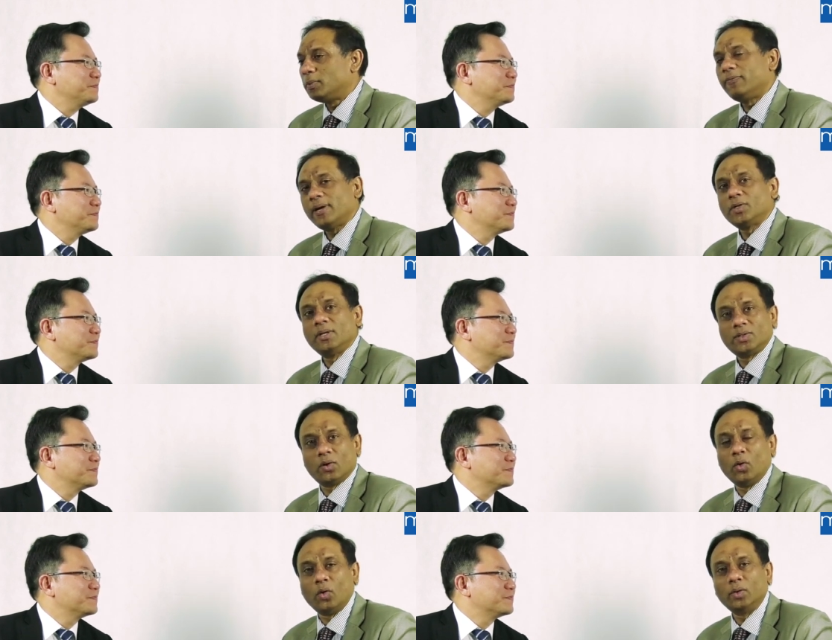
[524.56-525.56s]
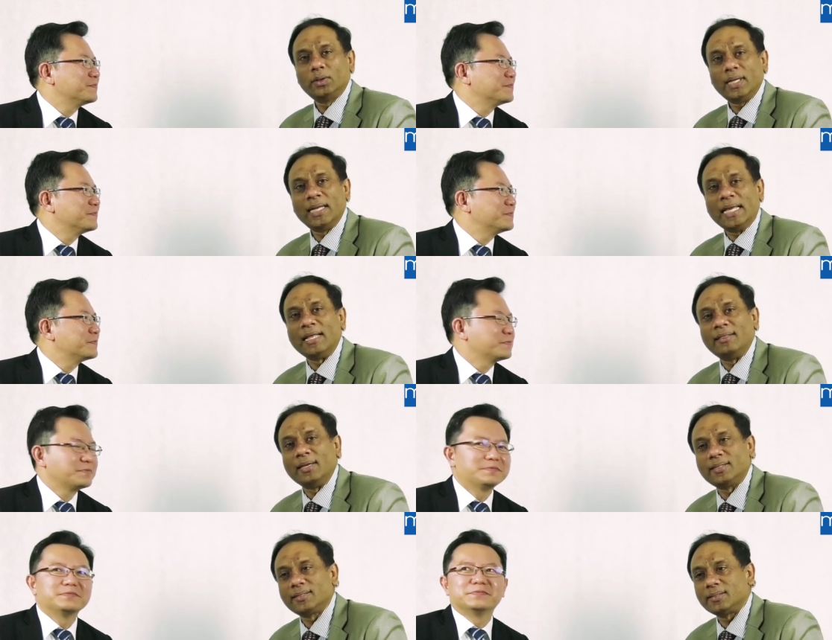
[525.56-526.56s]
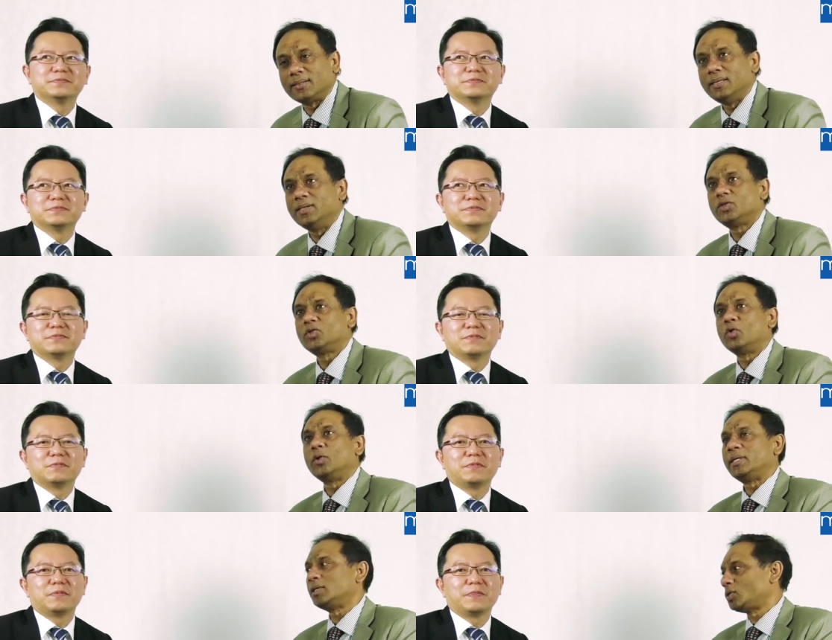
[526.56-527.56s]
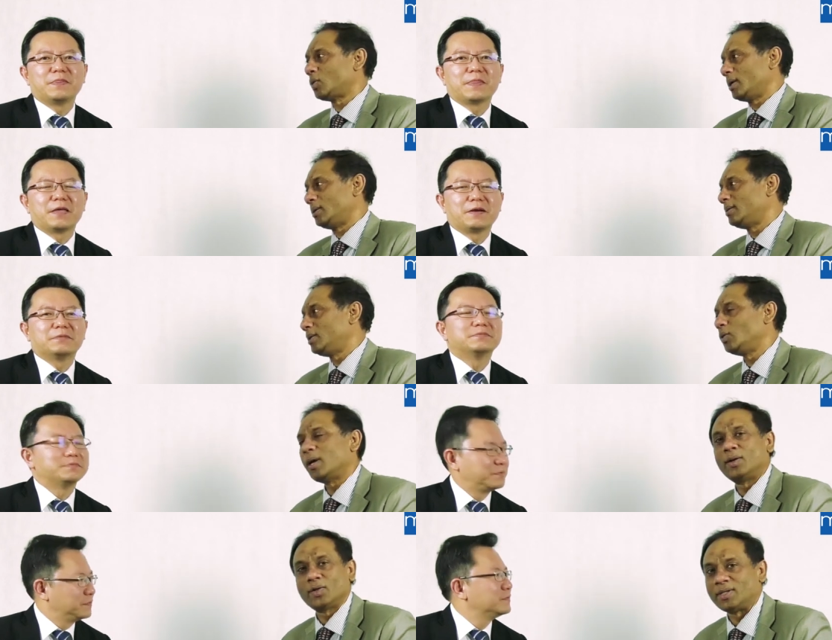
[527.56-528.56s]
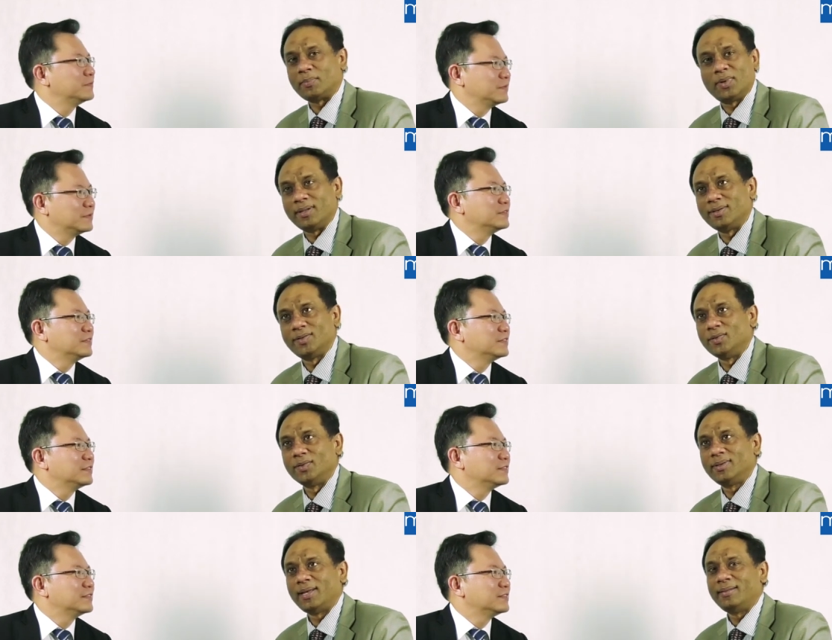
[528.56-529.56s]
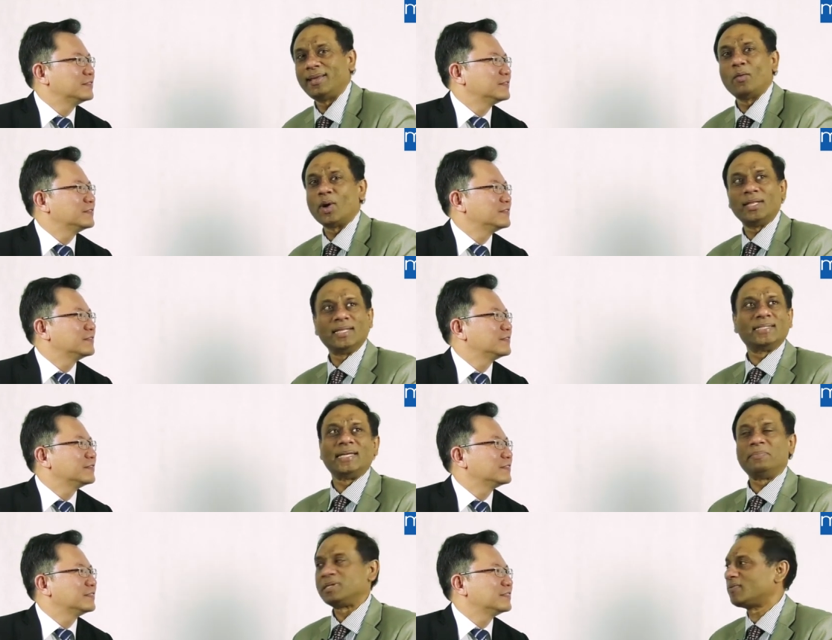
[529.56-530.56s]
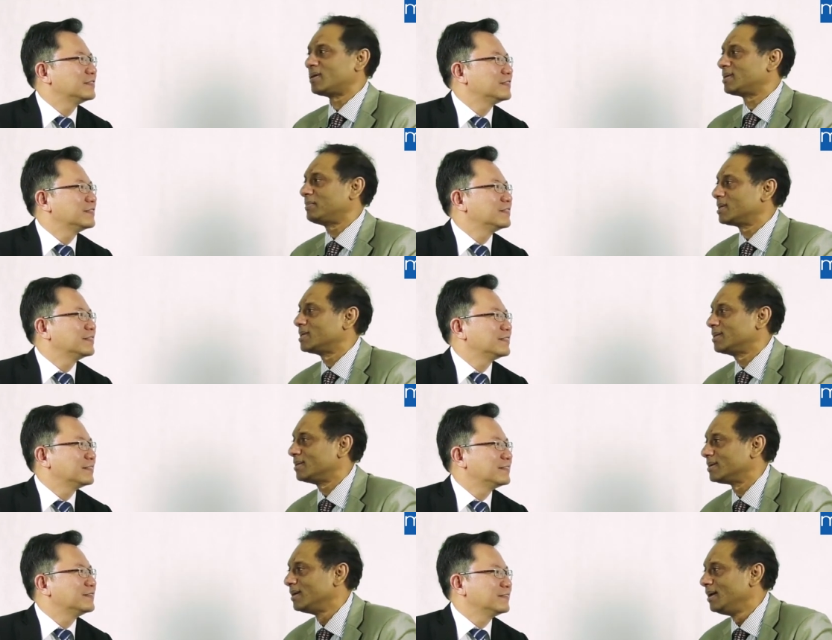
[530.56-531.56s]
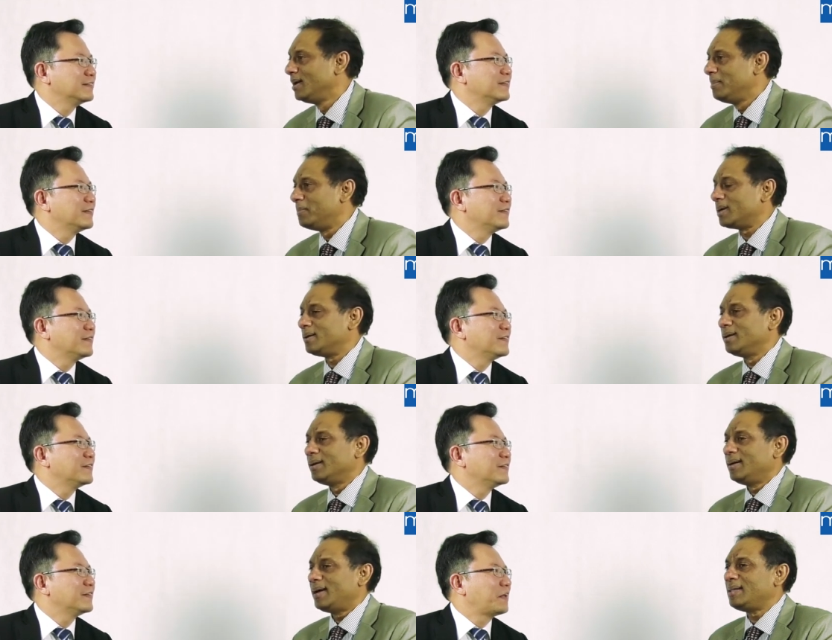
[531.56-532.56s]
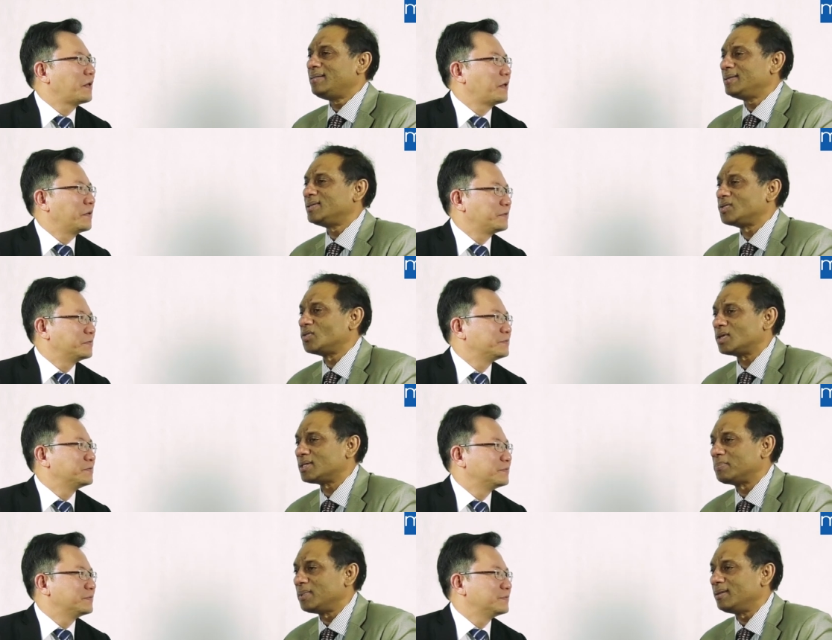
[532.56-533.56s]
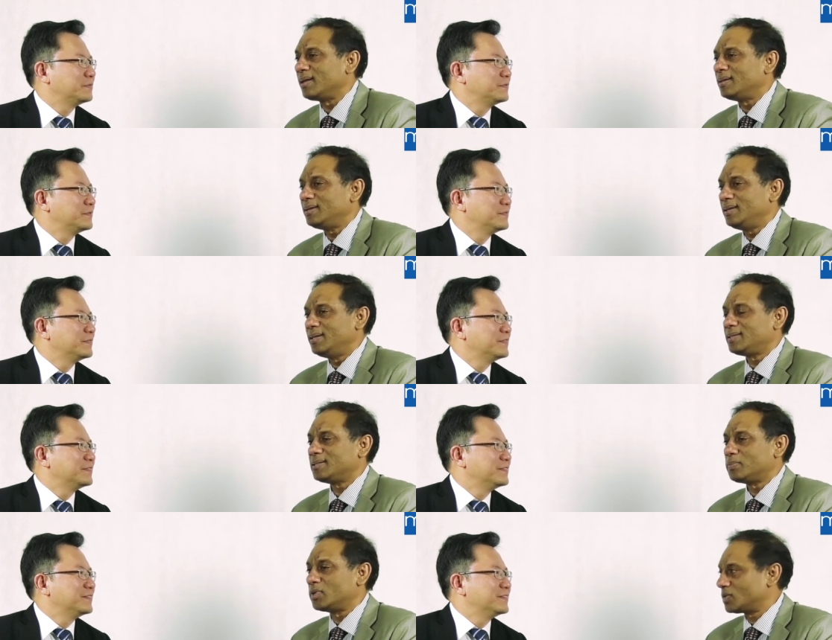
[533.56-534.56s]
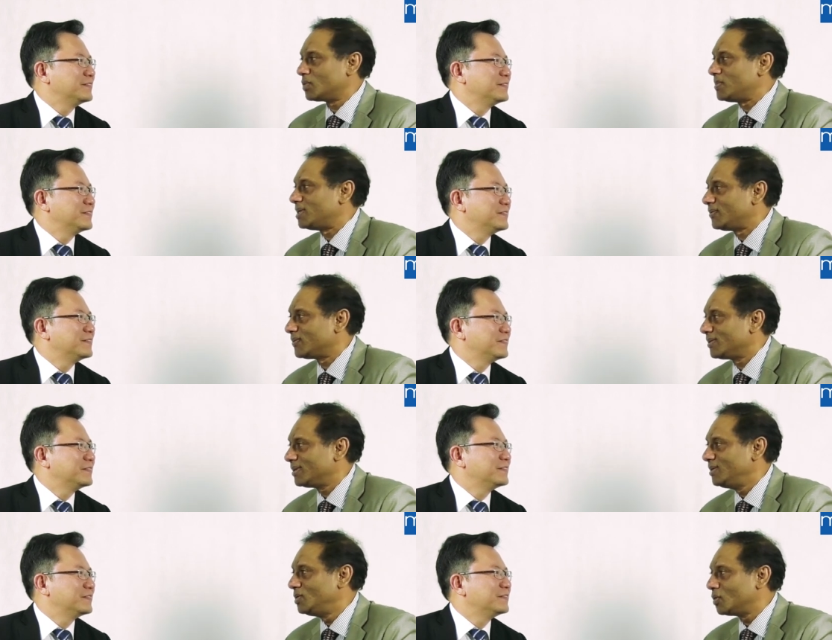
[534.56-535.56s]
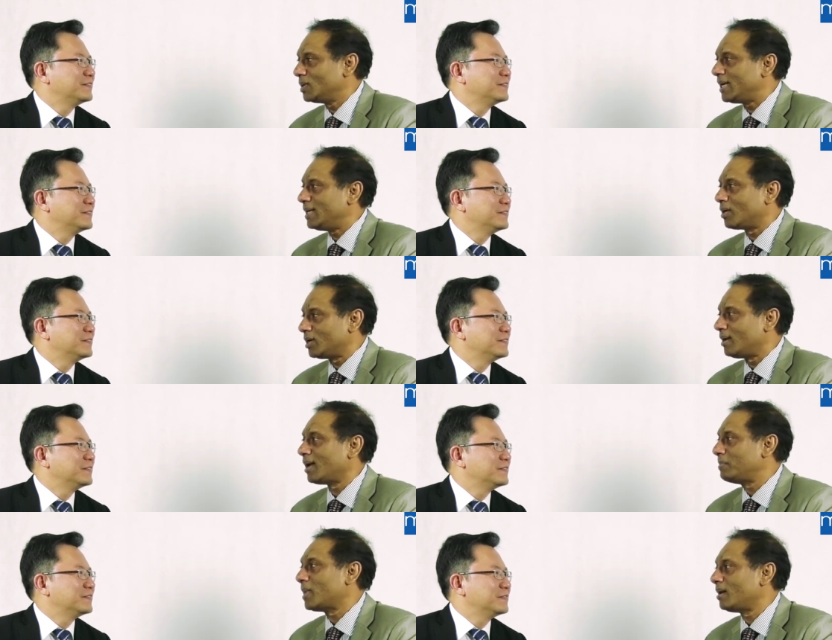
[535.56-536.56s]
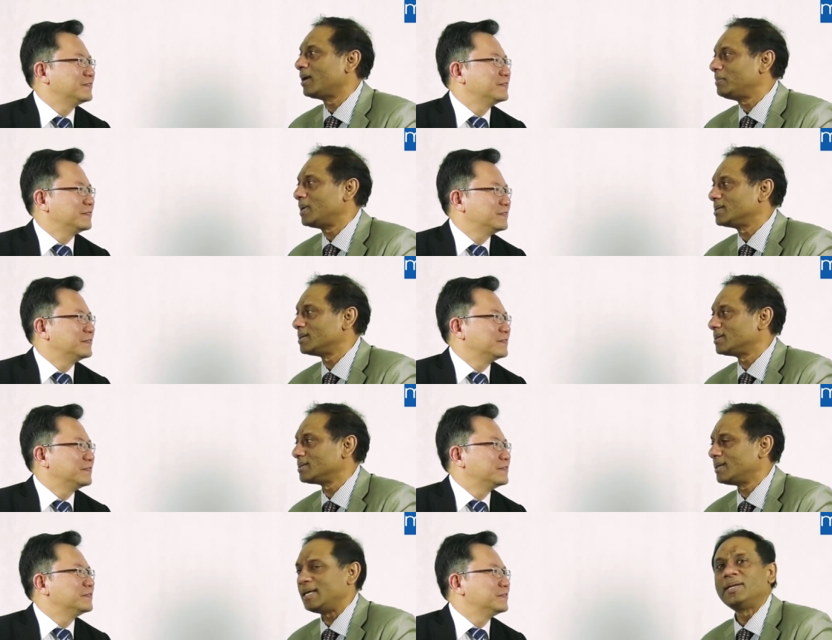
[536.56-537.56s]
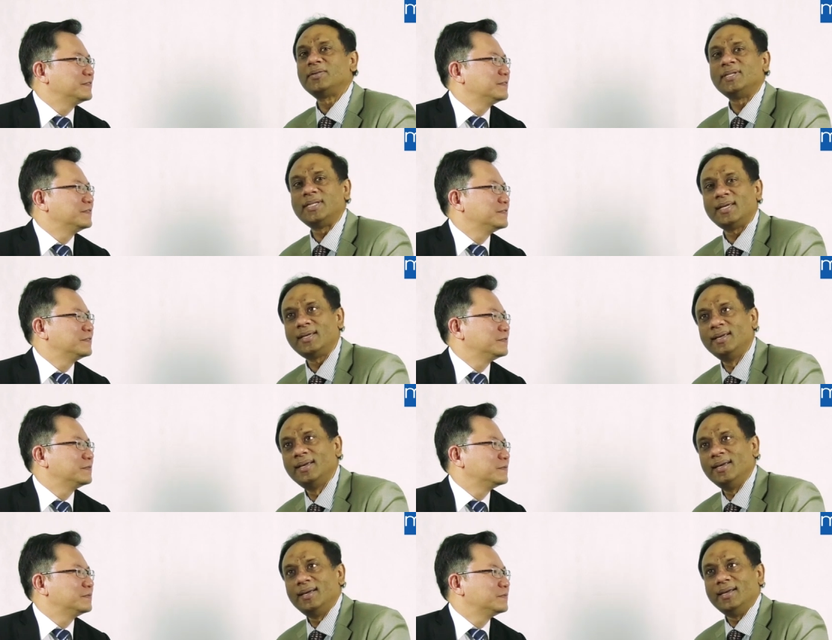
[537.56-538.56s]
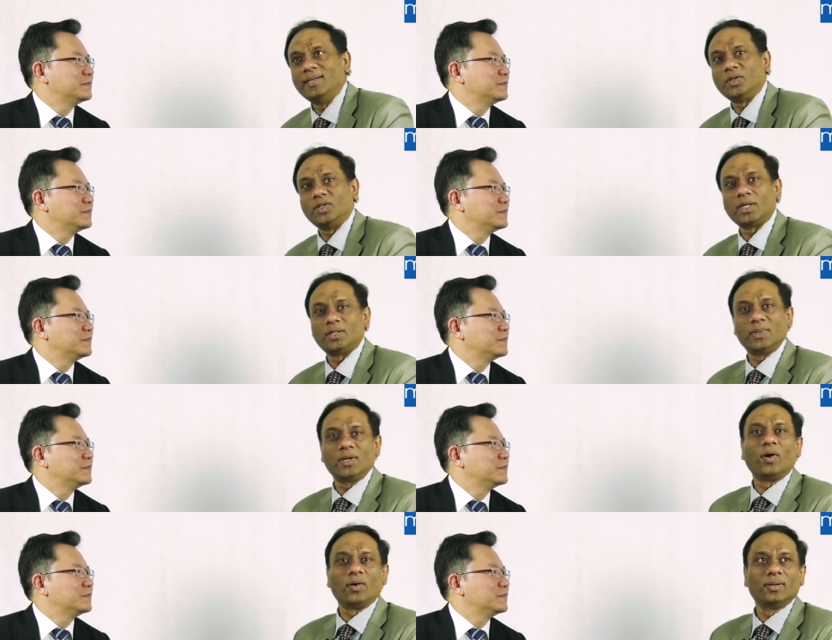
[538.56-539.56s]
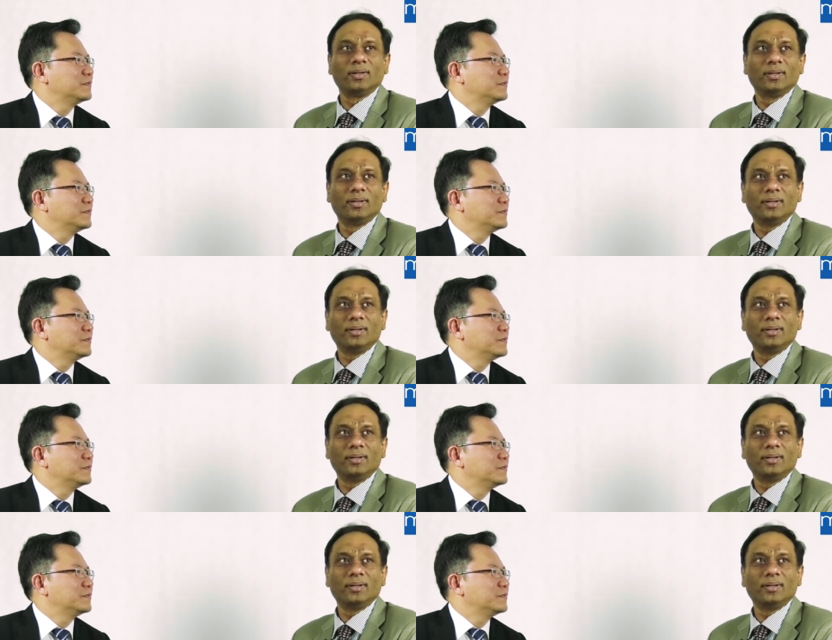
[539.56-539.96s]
Speaker 1: The profession as a whole and ethics is so intertwined that you cannot separate the two. They're, they're one and the same as far as I'm concerned. But ethics is not something that is prescriptive. You don't get it on a line by line basis. At the end of the day, it's your judgment call.